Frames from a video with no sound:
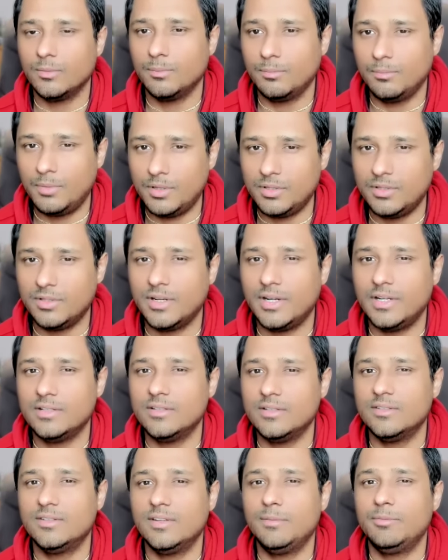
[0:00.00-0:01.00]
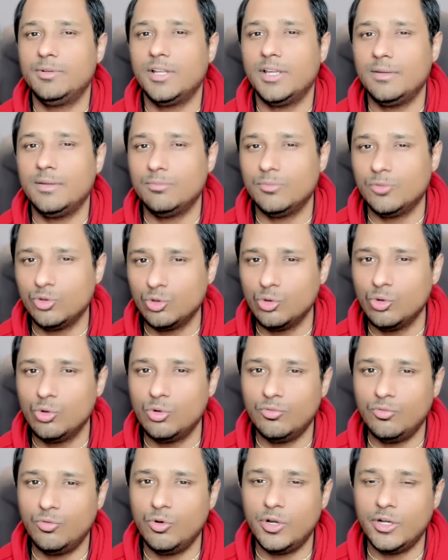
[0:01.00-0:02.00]
but at the same time,
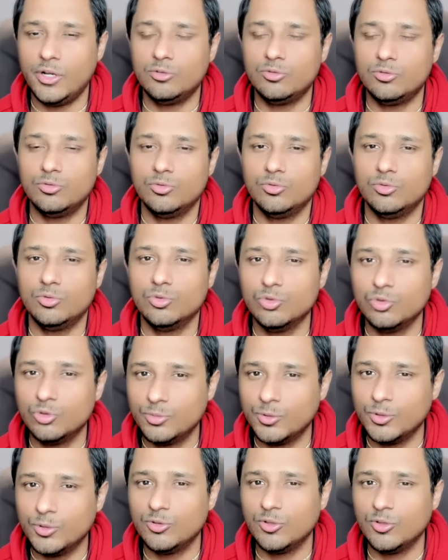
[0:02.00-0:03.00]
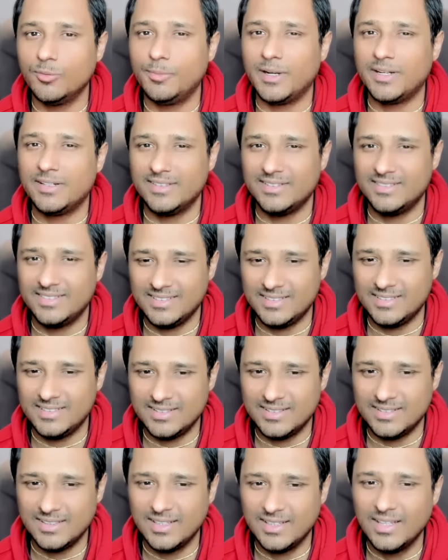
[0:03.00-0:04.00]
don't forget to do spiritual
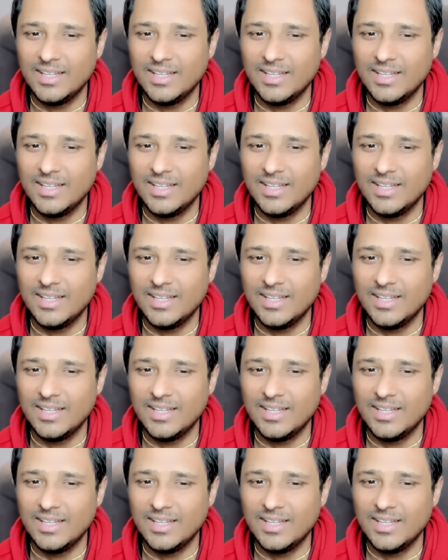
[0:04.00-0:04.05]
practices.